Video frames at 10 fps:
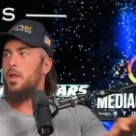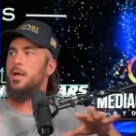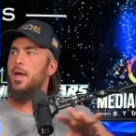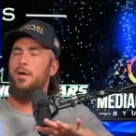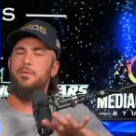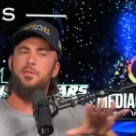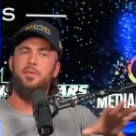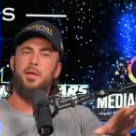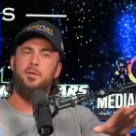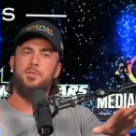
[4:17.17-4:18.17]
like
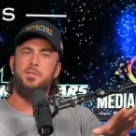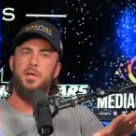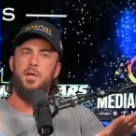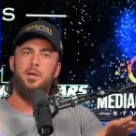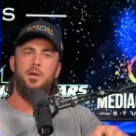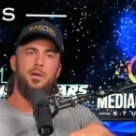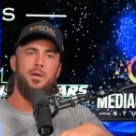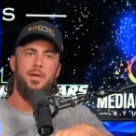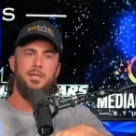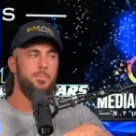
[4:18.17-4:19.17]
everything you see
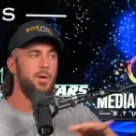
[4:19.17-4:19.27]
is